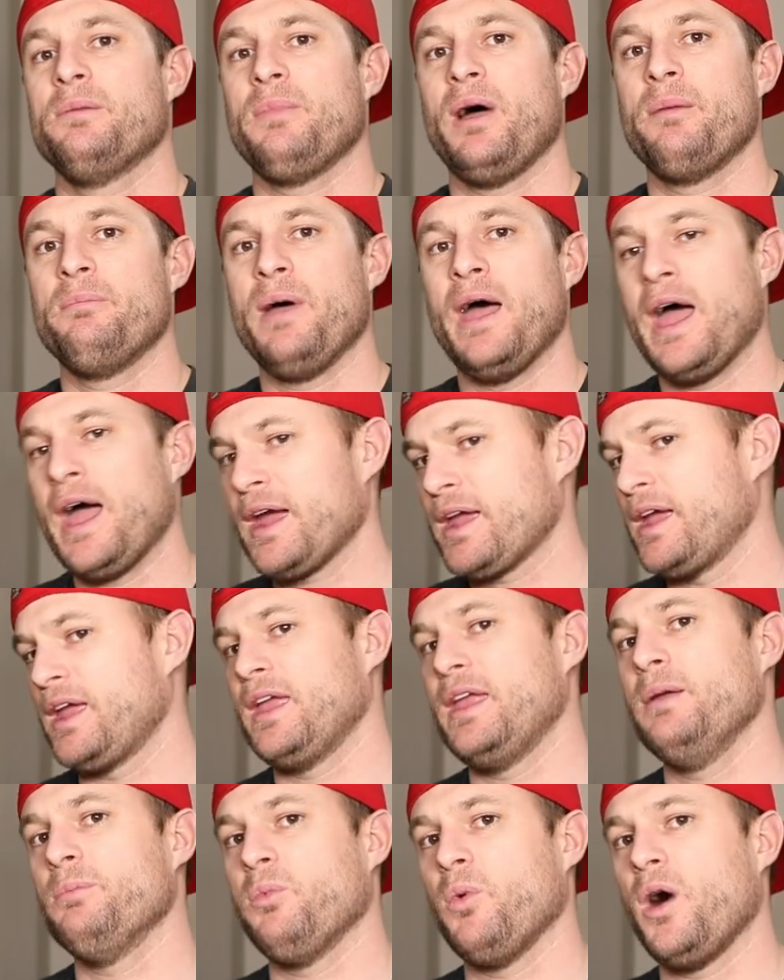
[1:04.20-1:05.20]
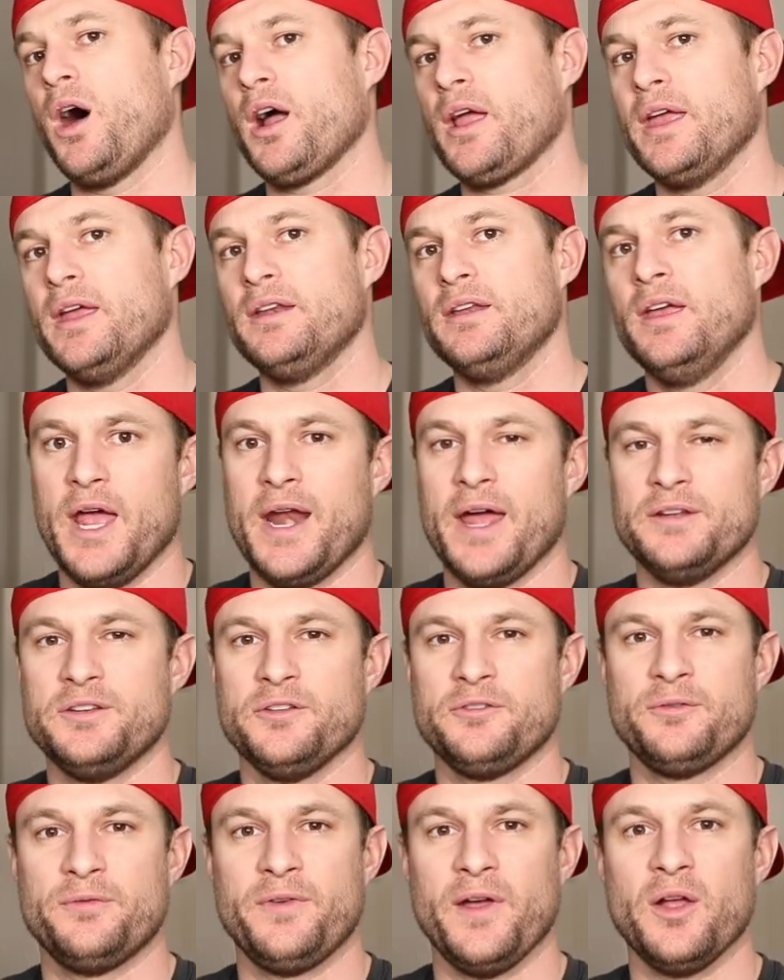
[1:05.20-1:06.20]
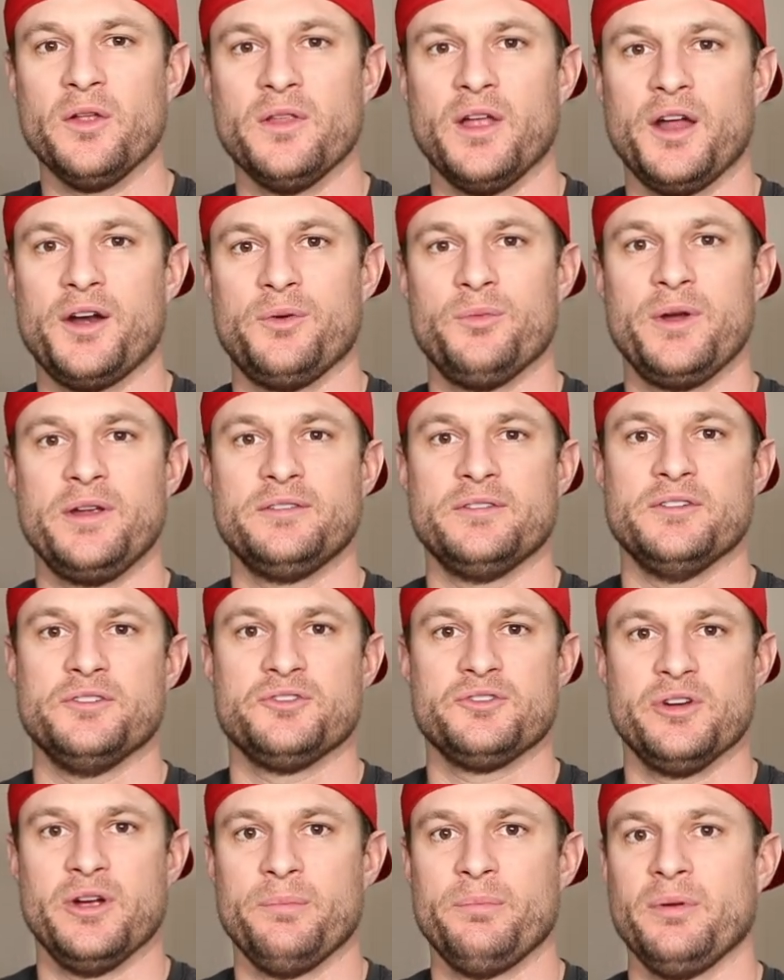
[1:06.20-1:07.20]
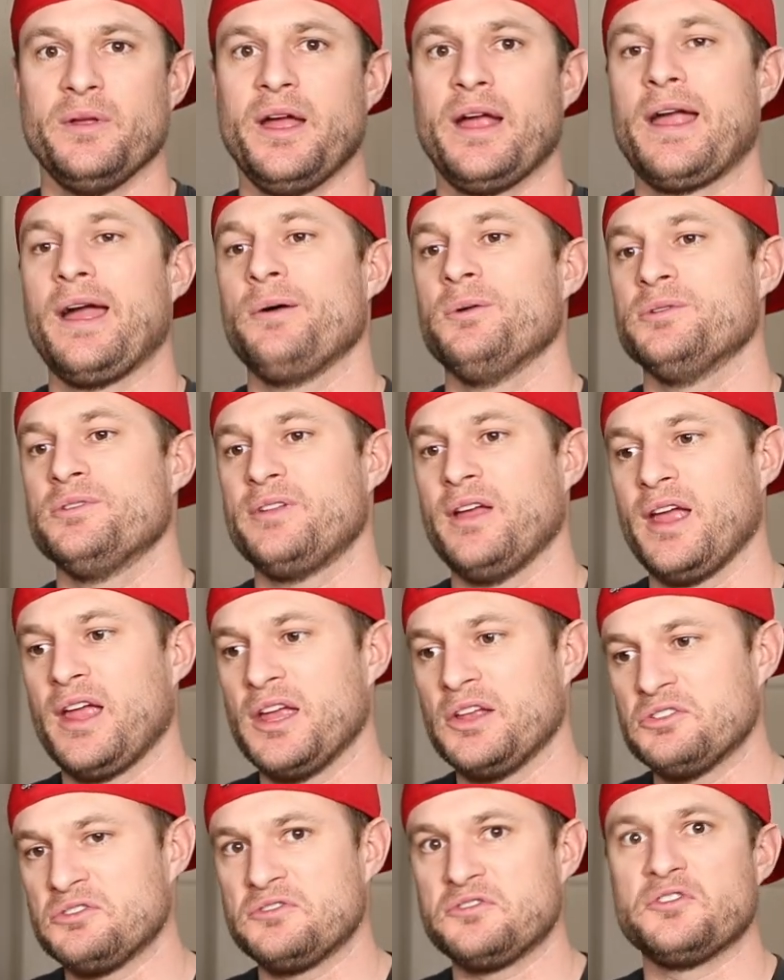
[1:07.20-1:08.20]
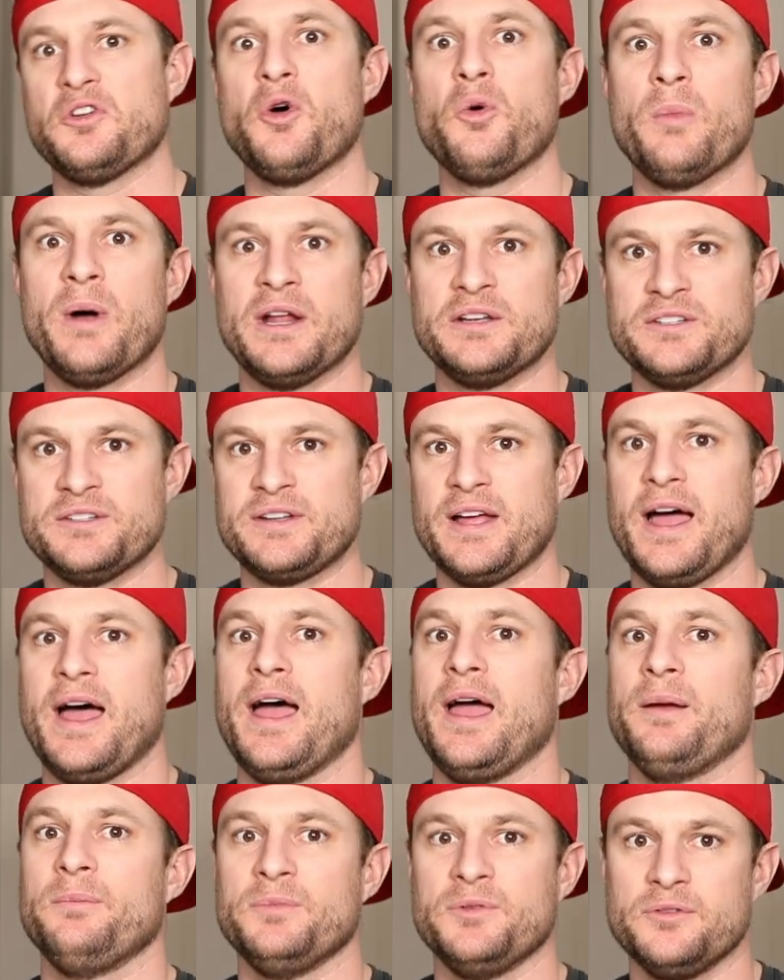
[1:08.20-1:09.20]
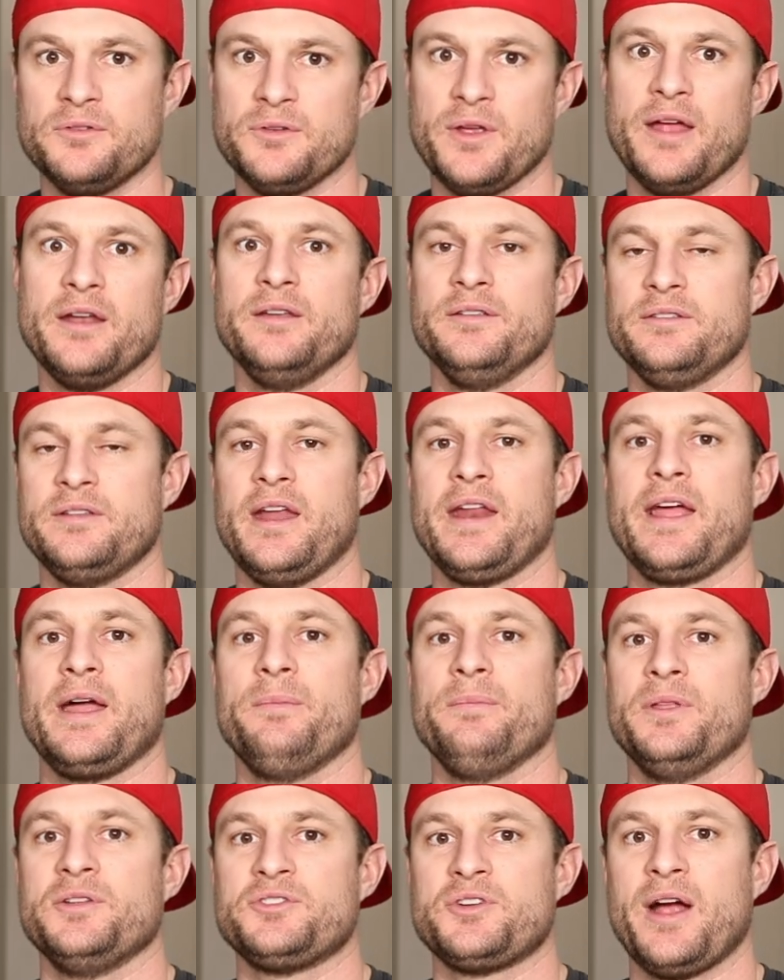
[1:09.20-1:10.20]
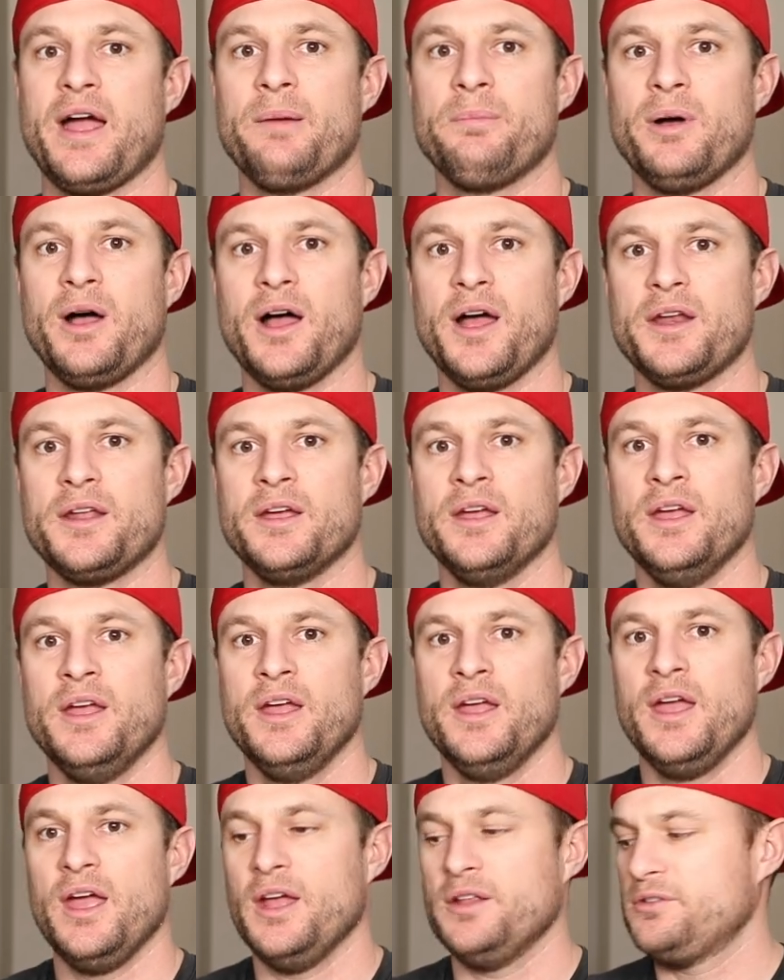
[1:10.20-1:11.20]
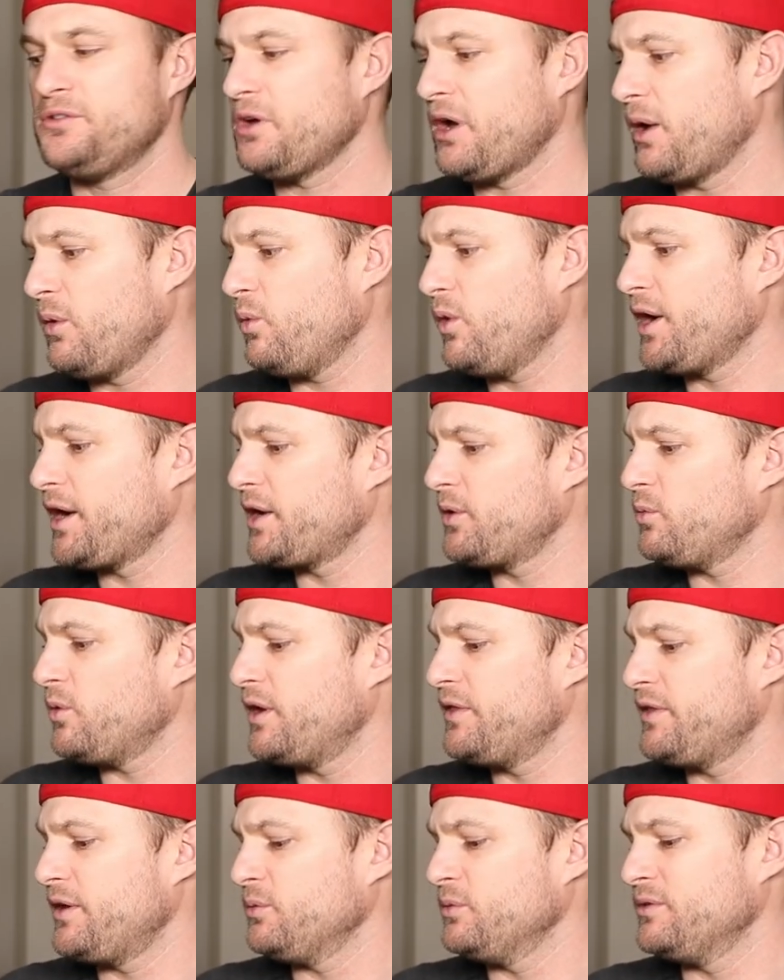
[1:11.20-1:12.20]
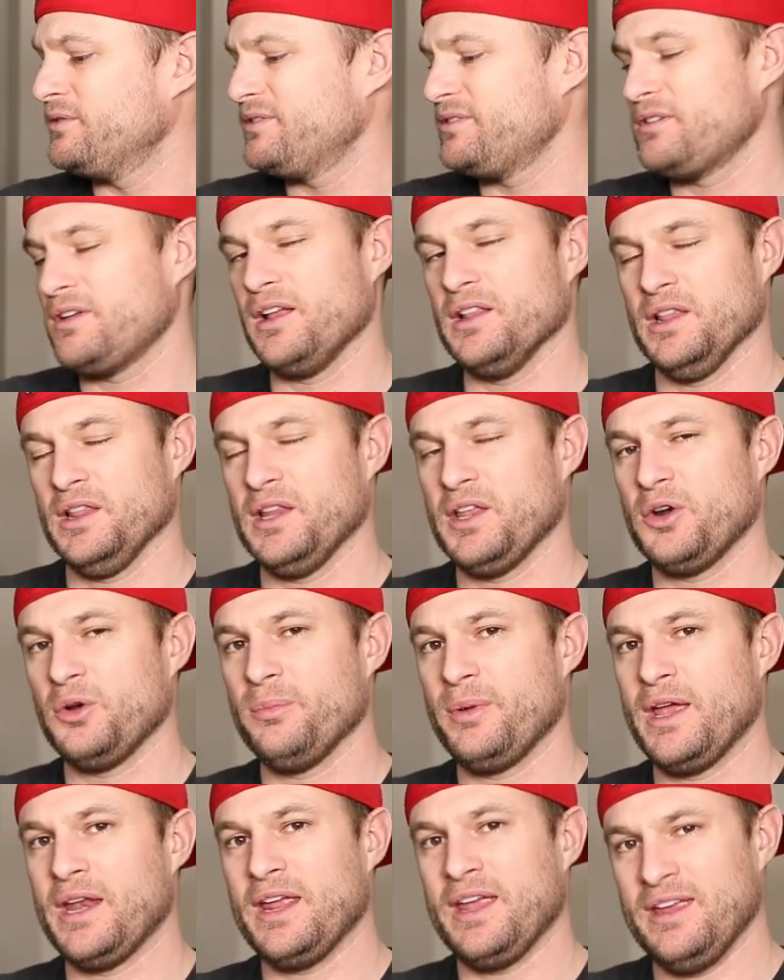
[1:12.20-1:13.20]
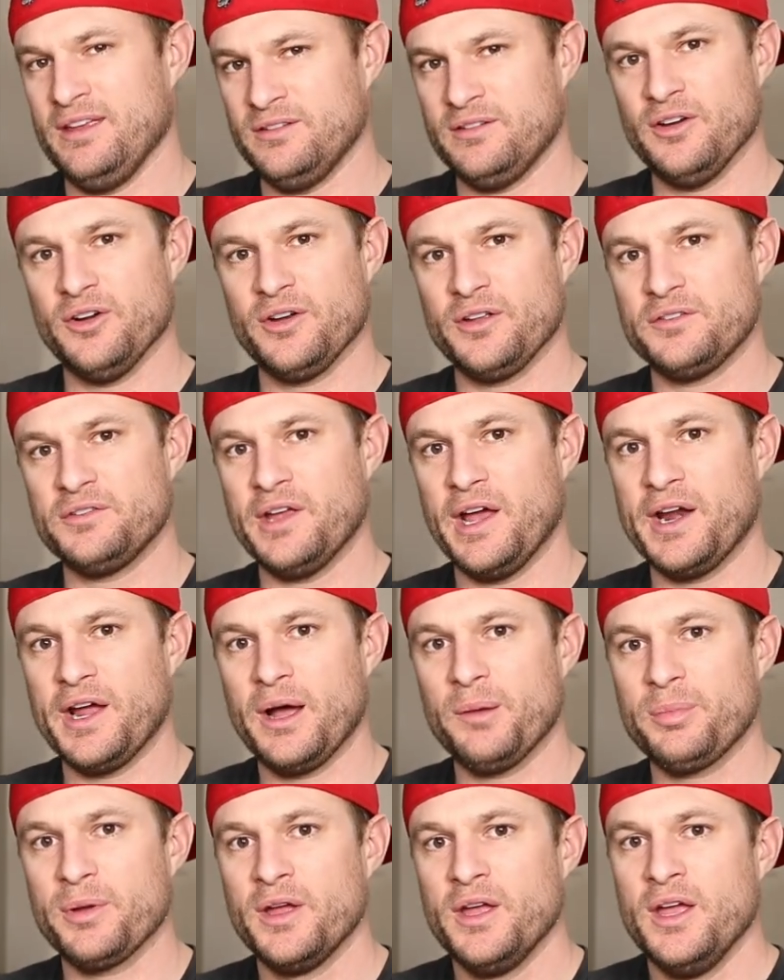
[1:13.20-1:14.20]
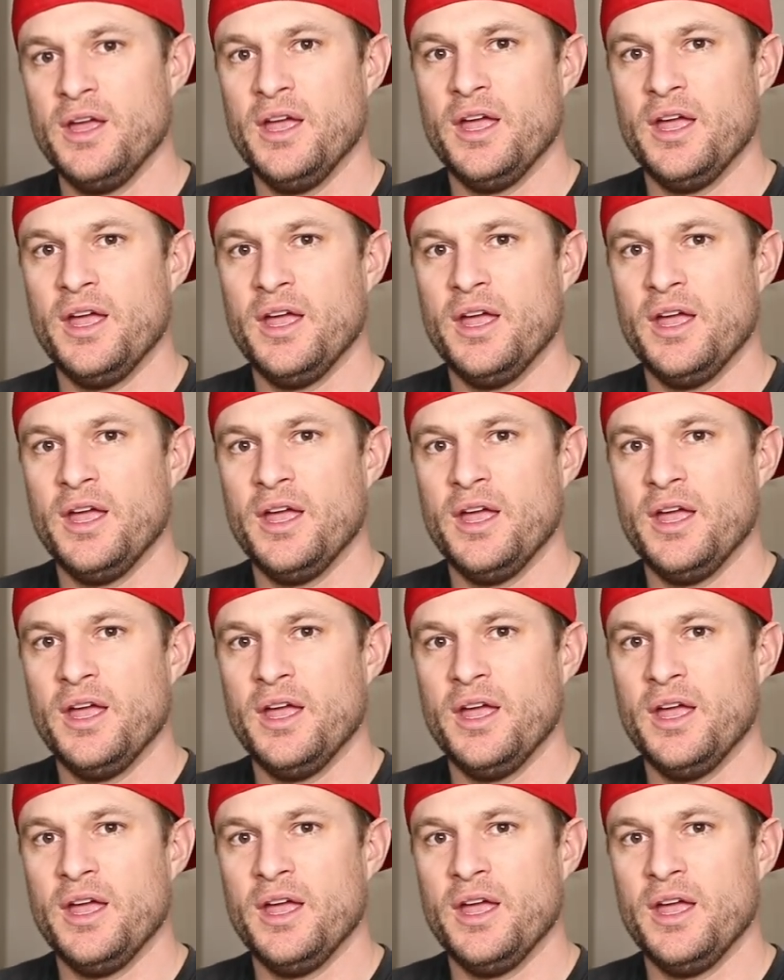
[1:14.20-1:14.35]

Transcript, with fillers: in my bag and keep walking. And I just felt on a recent trip like I was taking so much time set, setting up the tripod and so I wanted one that was a little bit easier to set up.